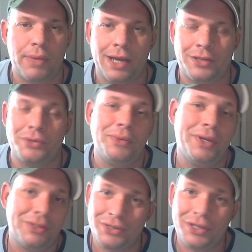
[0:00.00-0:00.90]
back to
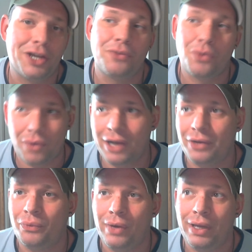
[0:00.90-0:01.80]
me and took care of it right
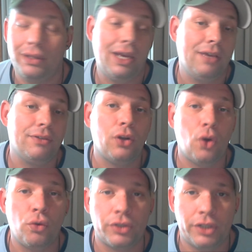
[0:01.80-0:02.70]
away. They even
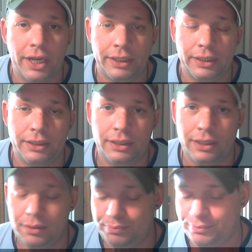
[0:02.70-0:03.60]
overnighted
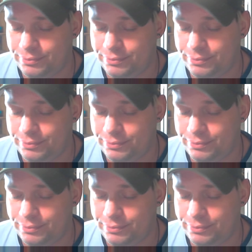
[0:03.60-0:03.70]
um,